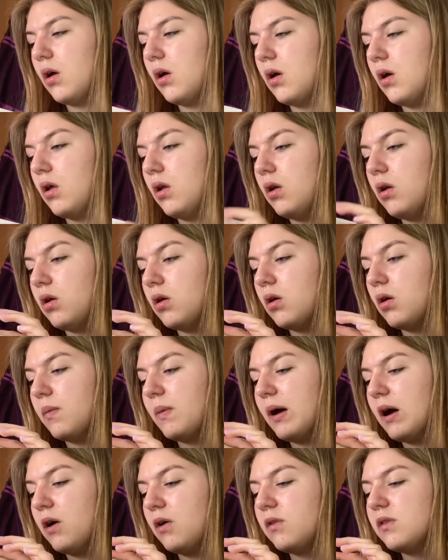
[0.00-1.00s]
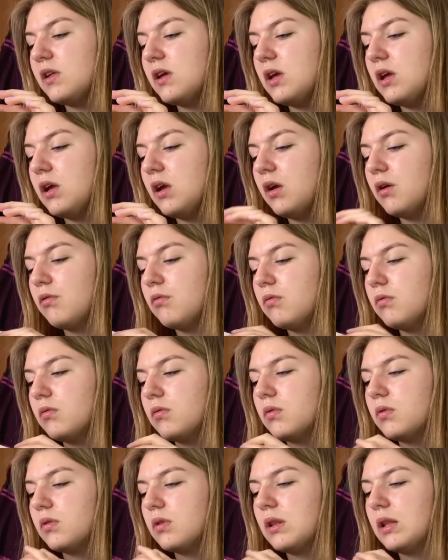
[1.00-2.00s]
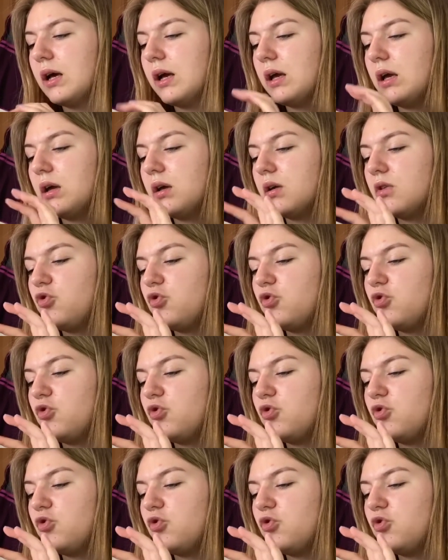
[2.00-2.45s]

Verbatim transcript: and about the like